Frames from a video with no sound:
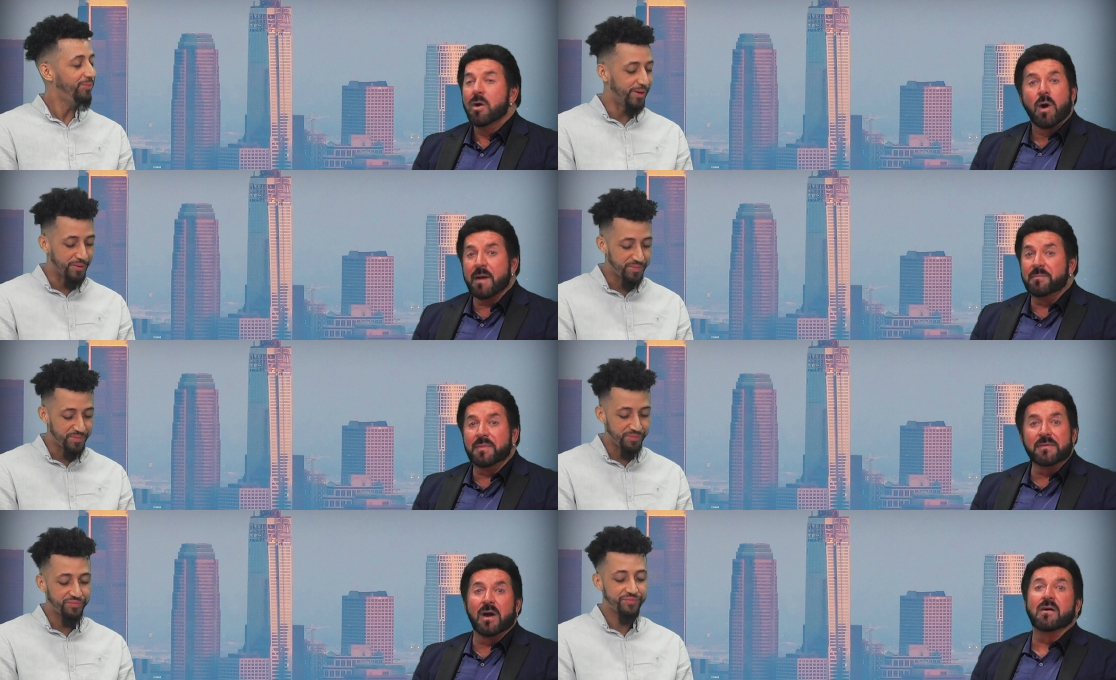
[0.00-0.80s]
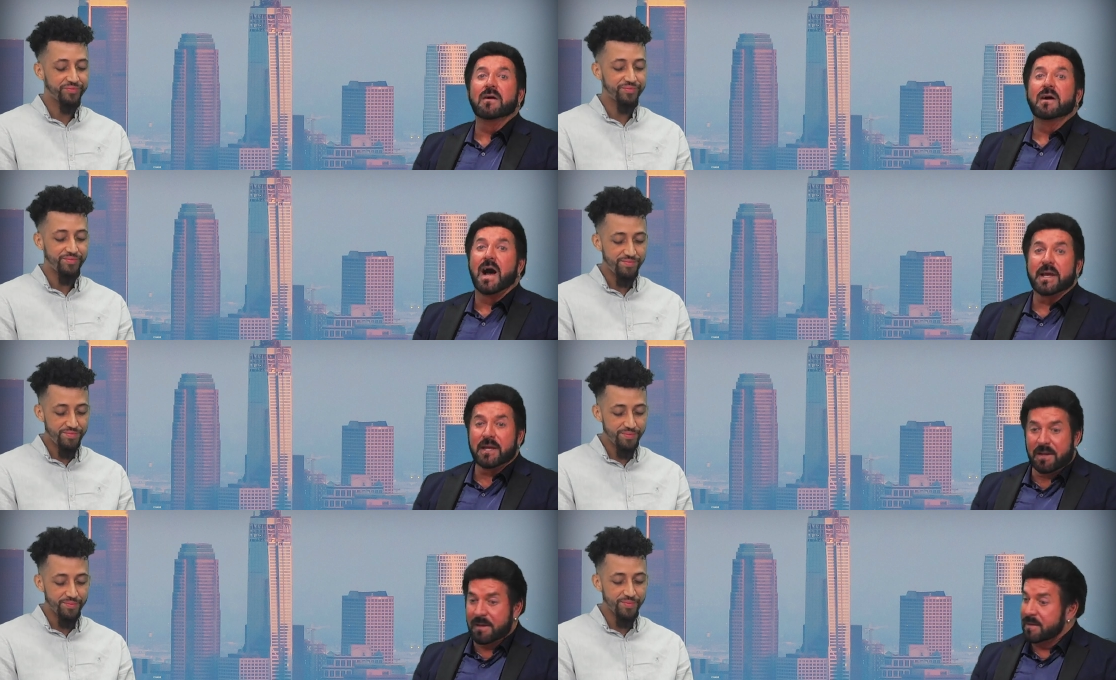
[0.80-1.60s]
Speaker 1: I've been there. I can
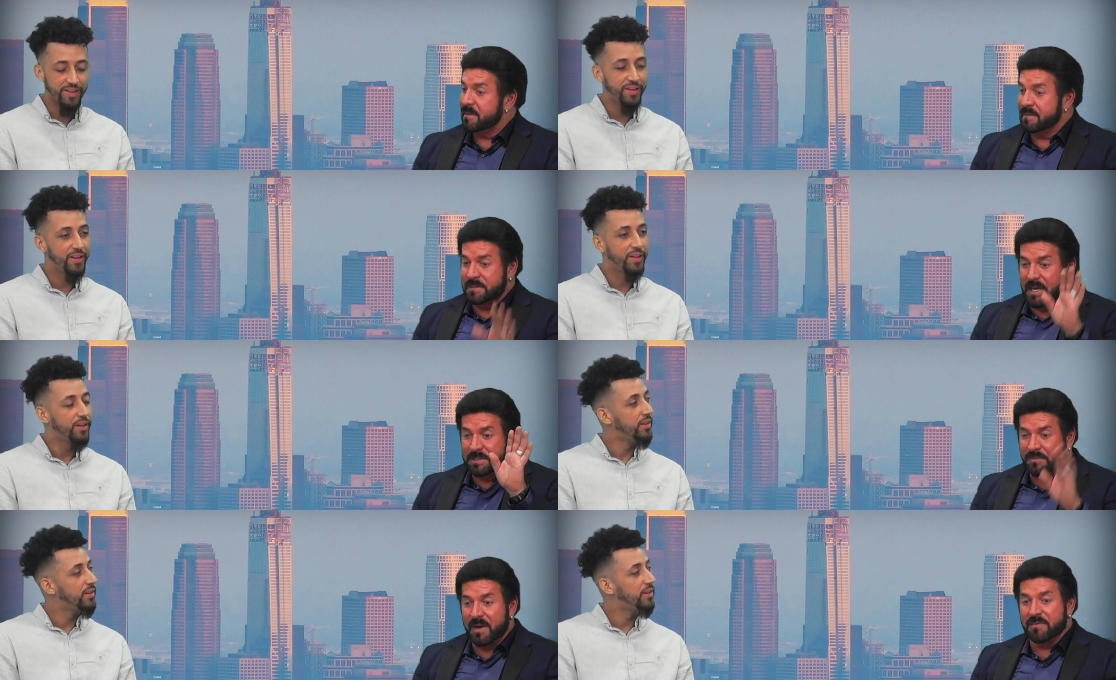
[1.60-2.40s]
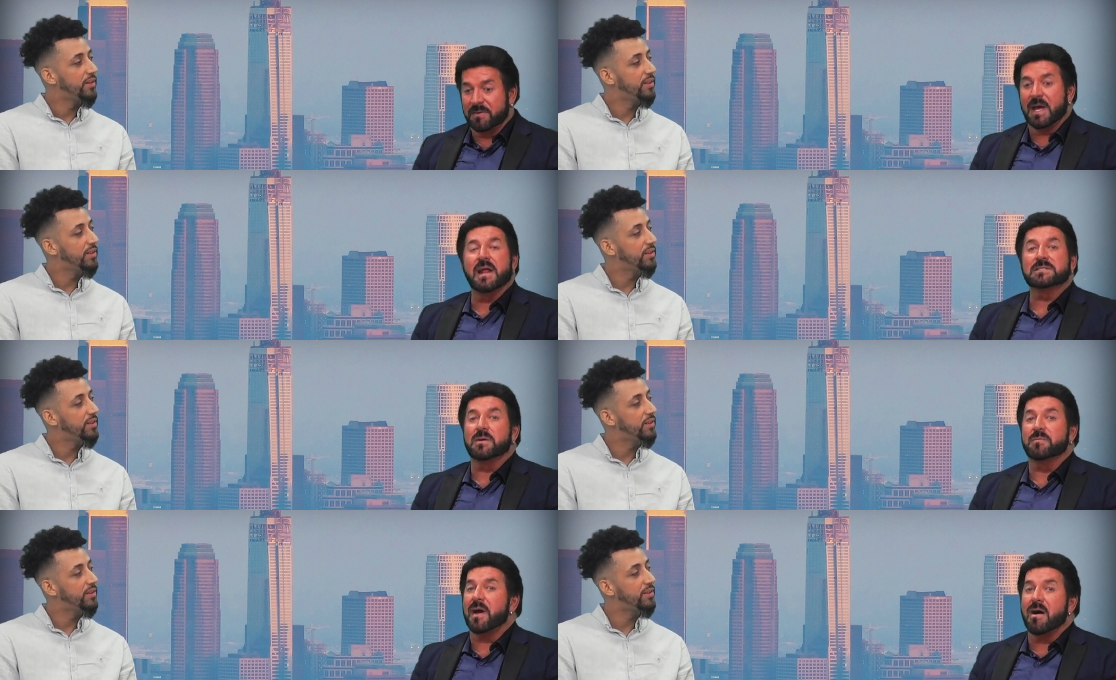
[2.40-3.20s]
justify for that. It's a
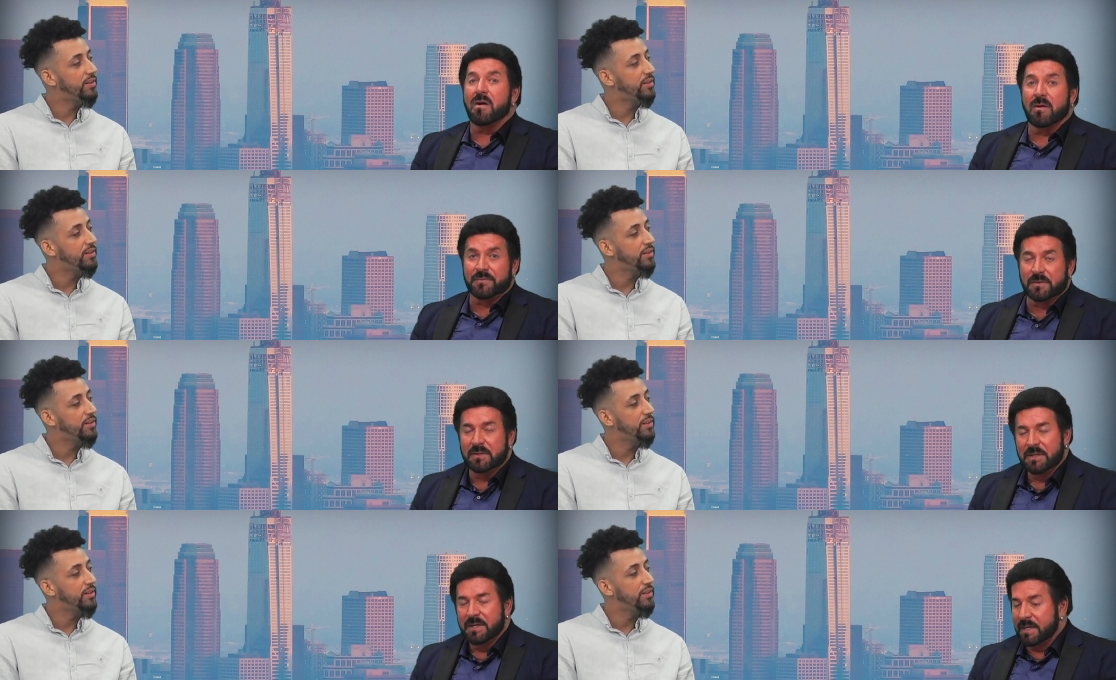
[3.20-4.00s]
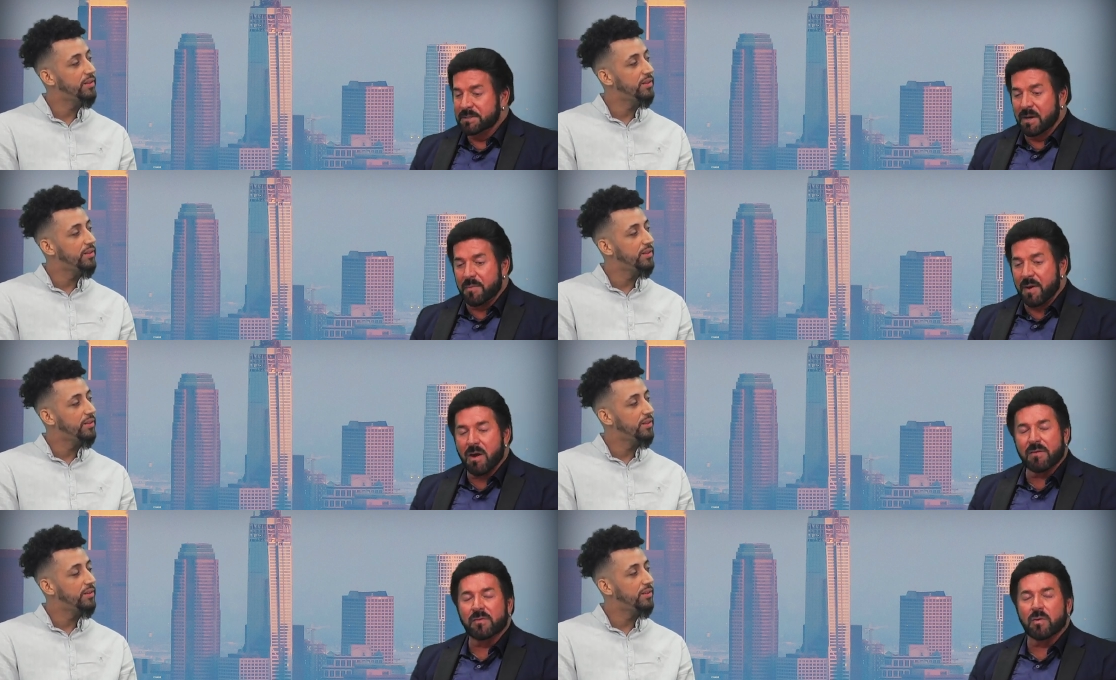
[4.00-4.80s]
powerful, he's done a
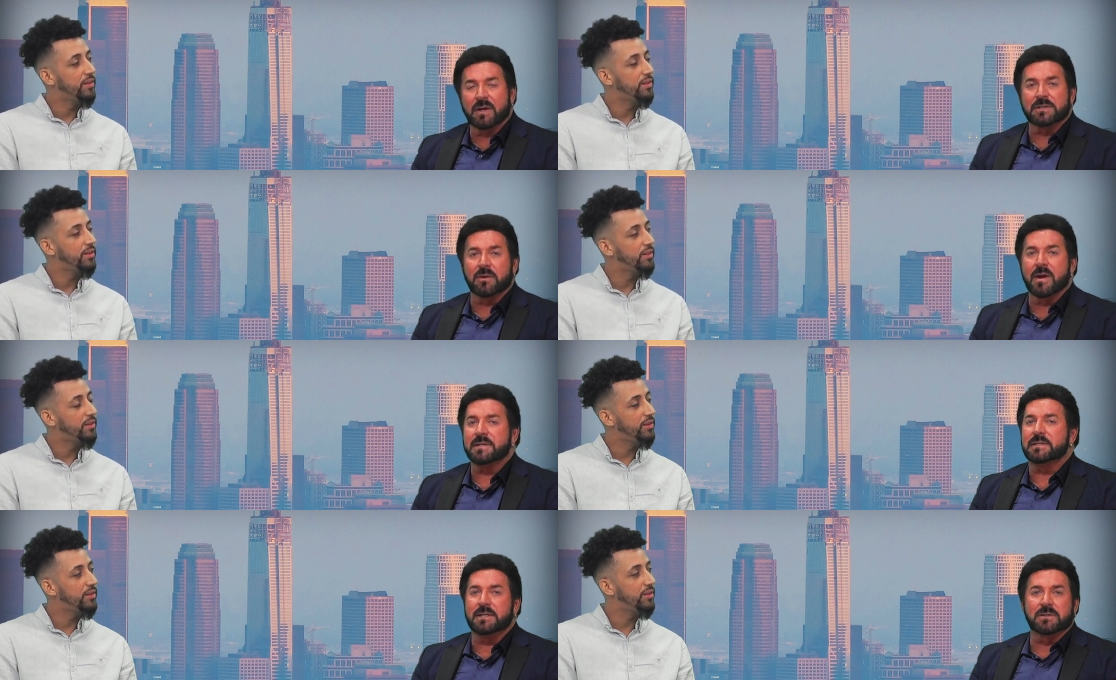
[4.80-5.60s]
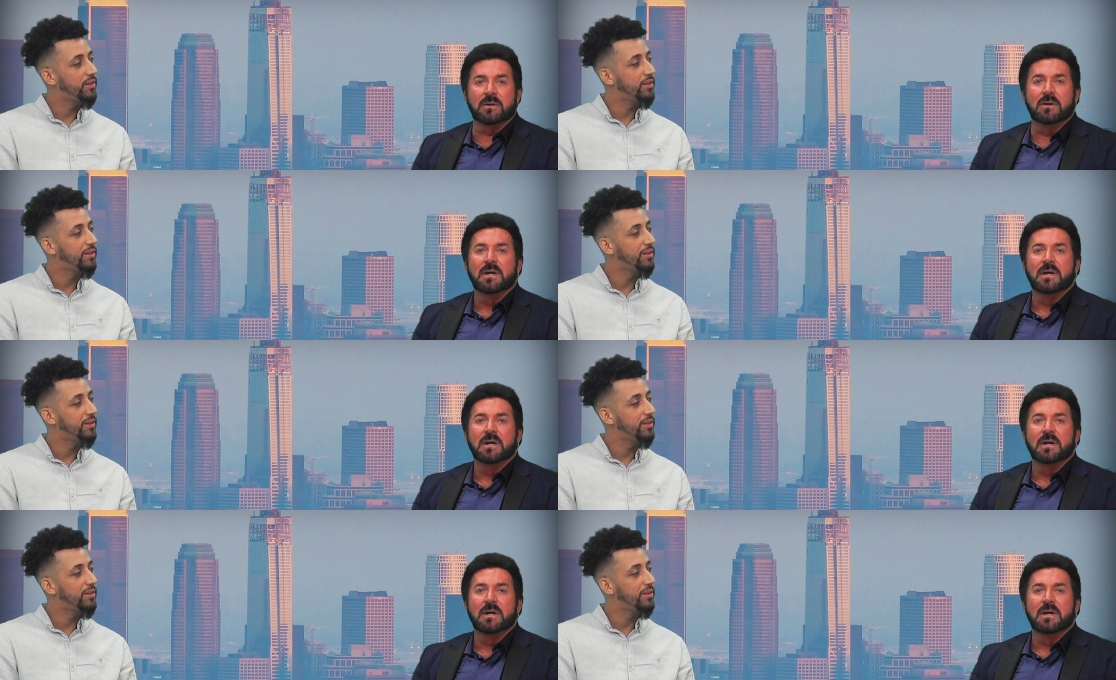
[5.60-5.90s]
powerful work. He's a great teacher.